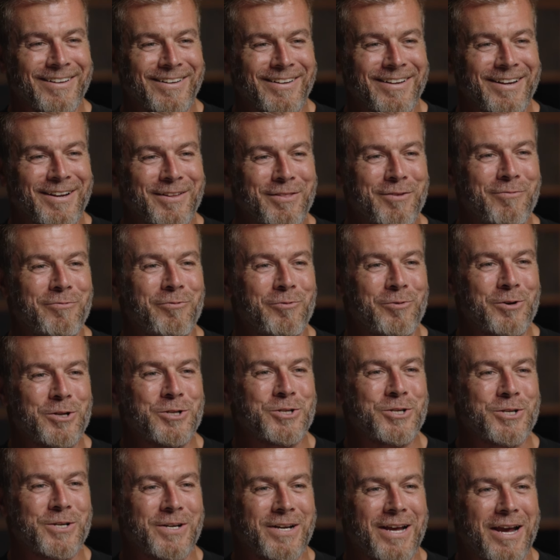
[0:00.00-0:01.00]
in the
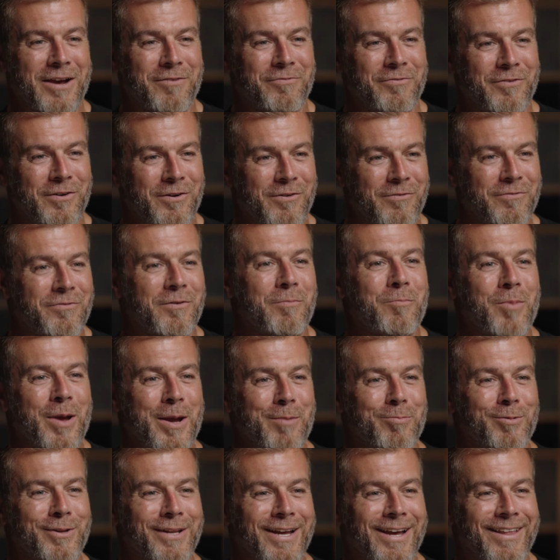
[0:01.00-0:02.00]
footage today for
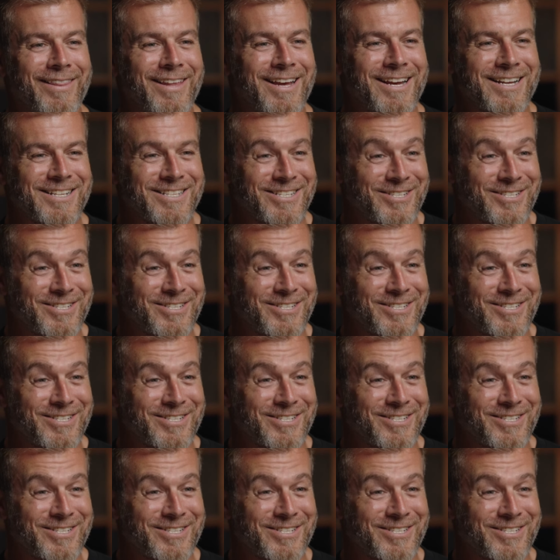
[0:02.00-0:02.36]
people out there.